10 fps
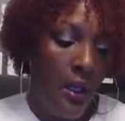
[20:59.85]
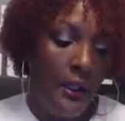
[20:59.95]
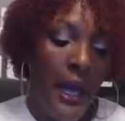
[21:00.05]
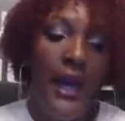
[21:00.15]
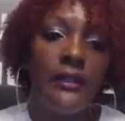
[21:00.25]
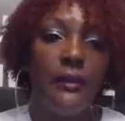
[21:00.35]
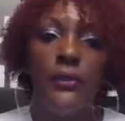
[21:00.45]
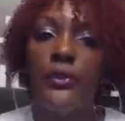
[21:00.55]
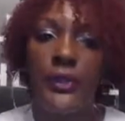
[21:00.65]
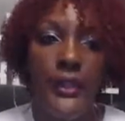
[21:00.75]

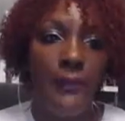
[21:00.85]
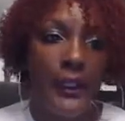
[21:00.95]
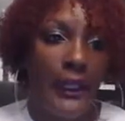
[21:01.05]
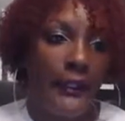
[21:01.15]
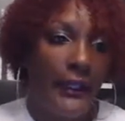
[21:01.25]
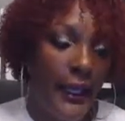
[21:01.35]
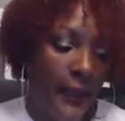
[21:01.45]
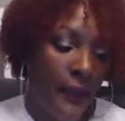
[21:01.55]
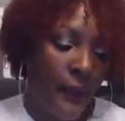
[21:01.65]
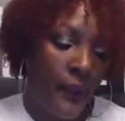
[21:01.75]
constable or something like
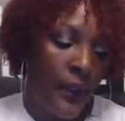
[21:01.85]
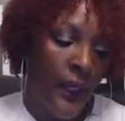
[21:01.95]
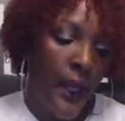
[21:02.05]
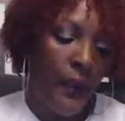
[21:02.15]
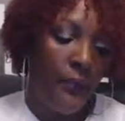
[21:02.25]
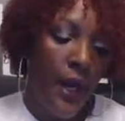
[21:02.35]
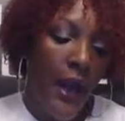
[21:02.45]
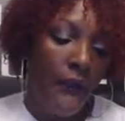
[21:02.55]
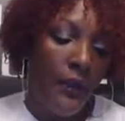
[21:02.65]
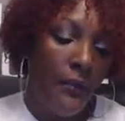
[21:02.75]
that. They have
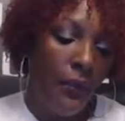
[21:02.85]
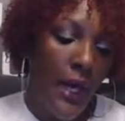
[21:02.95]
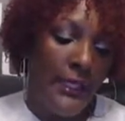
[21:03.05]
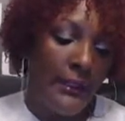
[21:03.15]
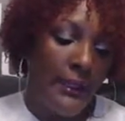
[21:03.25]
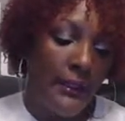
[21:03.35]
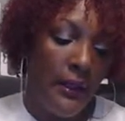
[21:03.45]
private process